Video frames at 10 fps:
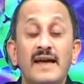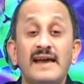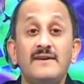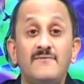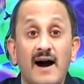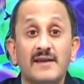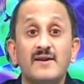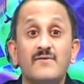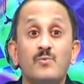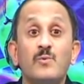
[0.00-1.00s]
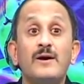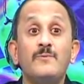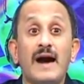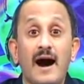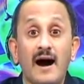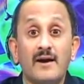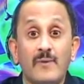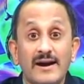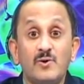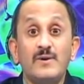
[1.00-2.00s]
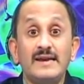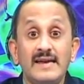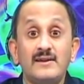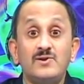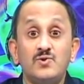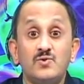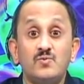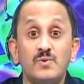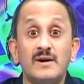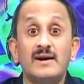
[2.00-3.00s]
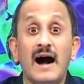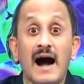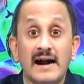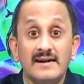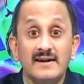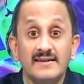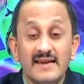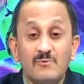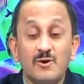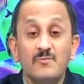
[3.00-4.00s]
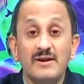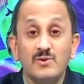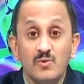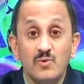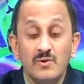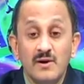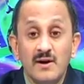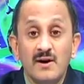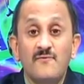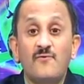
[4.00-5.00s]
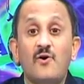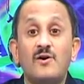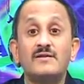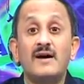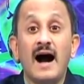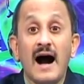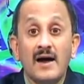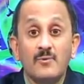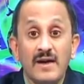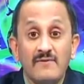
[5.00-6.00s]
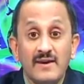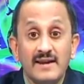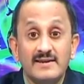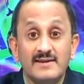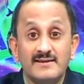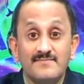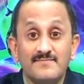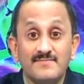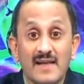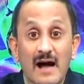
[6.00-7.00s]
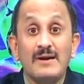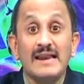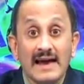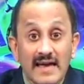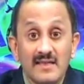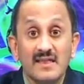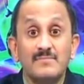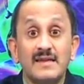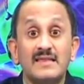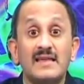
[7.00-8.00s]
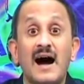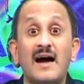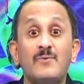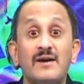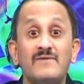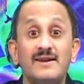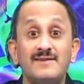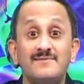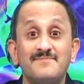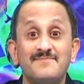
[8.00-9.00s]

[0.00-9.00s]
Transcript: any farther from where we are. Why do we need to work harder than what we do for the Haar wavelet? Are we lacking something in the Haar wavelet?